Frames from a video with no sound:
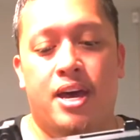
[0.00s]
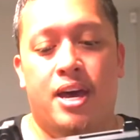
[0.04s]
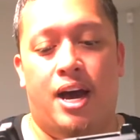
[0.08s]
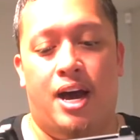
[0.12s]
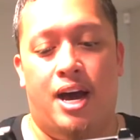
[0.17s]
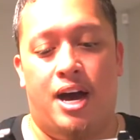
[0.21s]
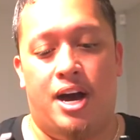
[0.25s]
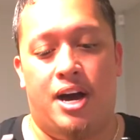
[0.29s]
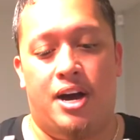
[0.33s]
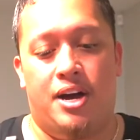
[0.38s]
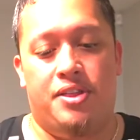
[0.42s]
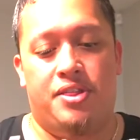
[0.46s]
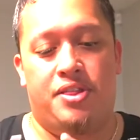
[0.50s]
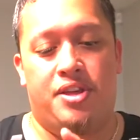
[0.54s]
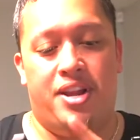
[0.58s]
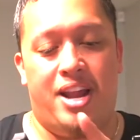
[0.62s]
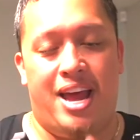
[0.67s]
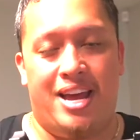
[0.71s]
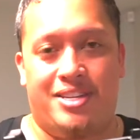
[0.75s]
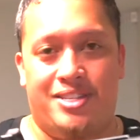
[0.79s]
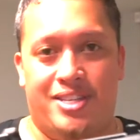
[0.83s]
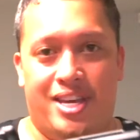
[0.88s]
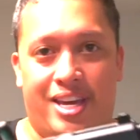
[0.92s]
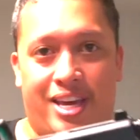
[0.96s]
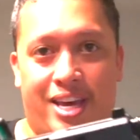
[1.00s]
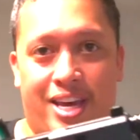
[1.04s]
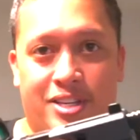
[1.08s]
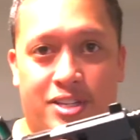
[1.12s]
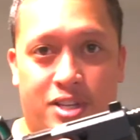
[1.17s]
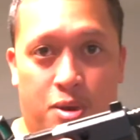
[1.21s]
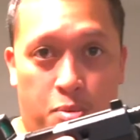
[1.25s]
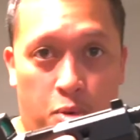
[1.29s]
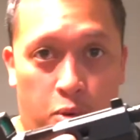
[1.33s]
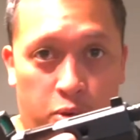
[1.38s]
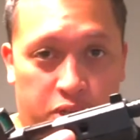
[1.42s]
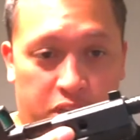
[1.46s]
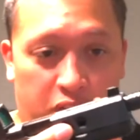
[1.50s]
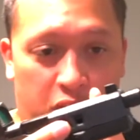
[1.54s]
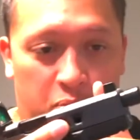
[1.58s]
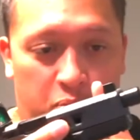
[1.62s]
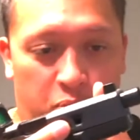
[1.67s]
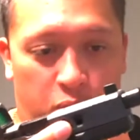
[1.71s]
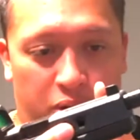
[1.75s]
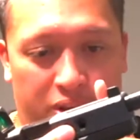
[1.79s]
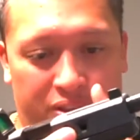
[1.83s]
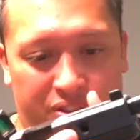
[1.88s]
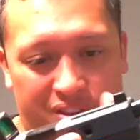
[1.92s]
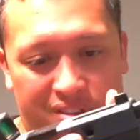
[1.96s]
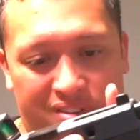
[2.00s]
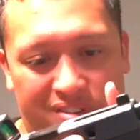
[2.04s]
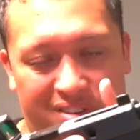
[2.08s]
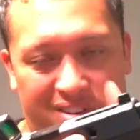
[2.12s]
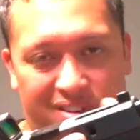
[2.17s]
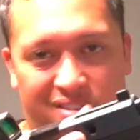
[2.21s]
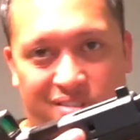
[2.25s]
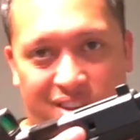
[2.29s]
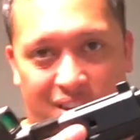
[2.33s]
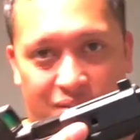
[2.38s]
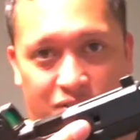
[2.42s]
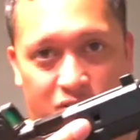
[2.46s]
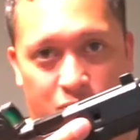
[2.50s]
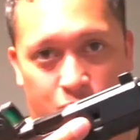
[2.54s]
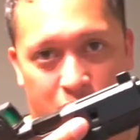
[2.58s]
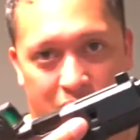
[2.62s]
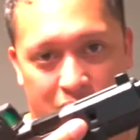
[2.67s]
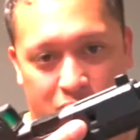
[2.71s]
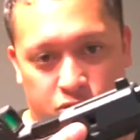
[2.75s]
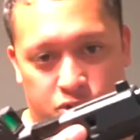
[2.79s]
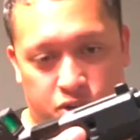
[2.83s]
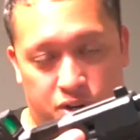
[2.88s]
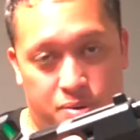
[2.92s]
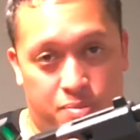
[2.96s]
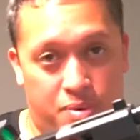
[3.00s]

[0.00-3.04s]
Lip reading: The next thing is I'm always gonna point this in a safe direction.